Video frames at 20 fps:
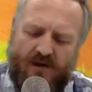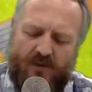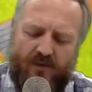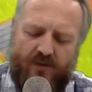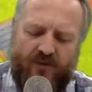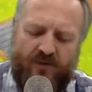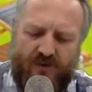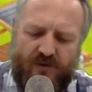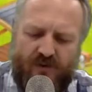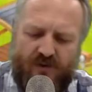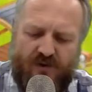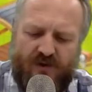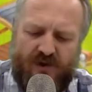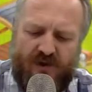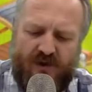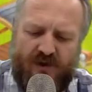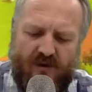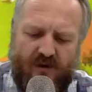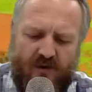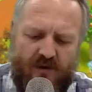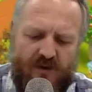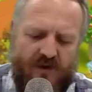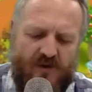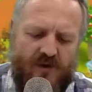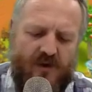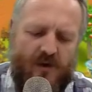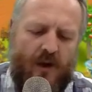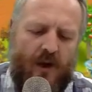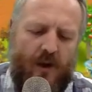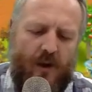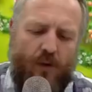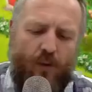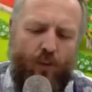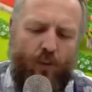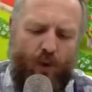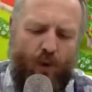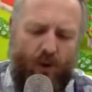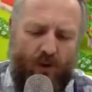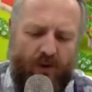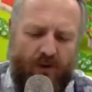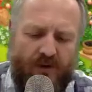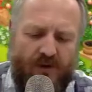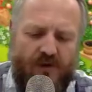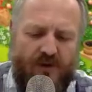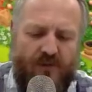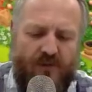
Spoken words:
producing the goods that I want,